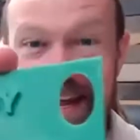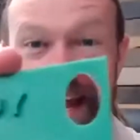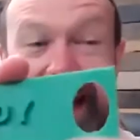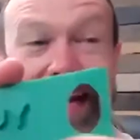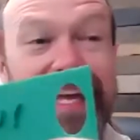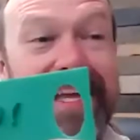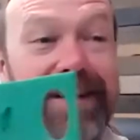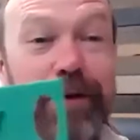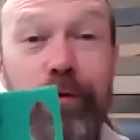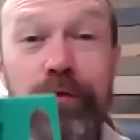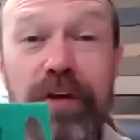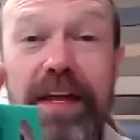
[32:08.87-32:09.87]
And again,
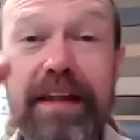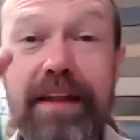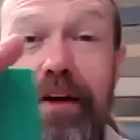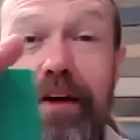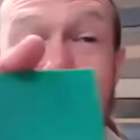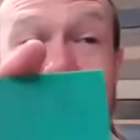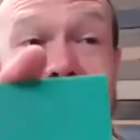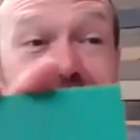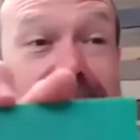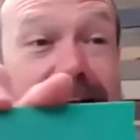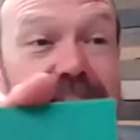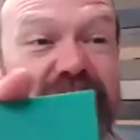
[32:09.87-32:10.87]
don't forget on the back,
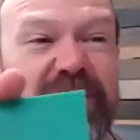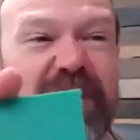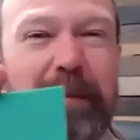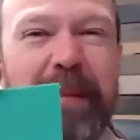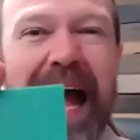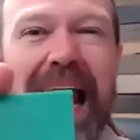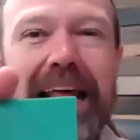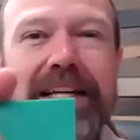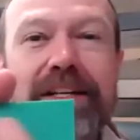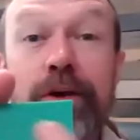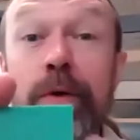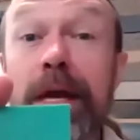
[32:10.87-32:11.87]
you got this great palette
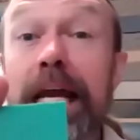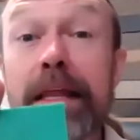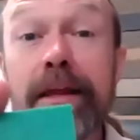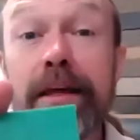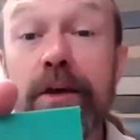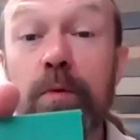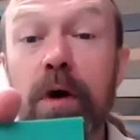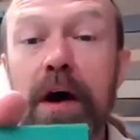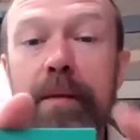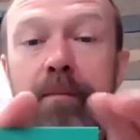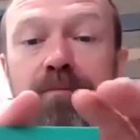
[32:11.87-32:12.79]
to do anything you want.